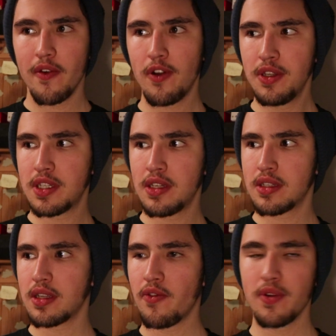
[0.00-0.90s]
For
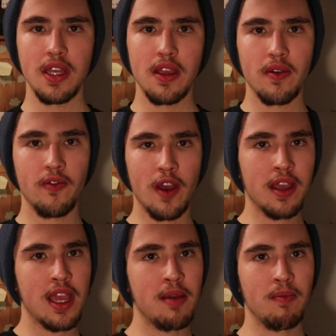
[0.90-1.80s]
instance, if we take
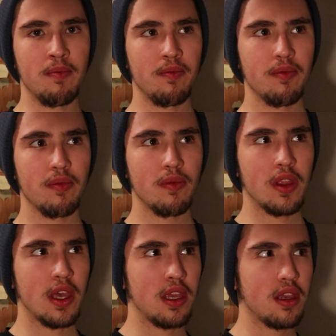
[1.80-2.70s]
a game
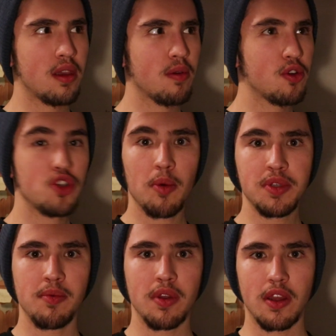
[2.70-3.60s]
like Job
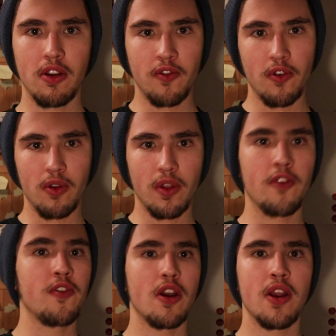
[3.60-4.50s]
Simulator for
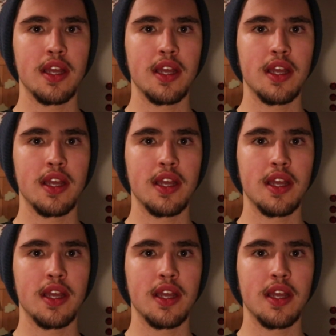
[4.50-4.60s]
like VR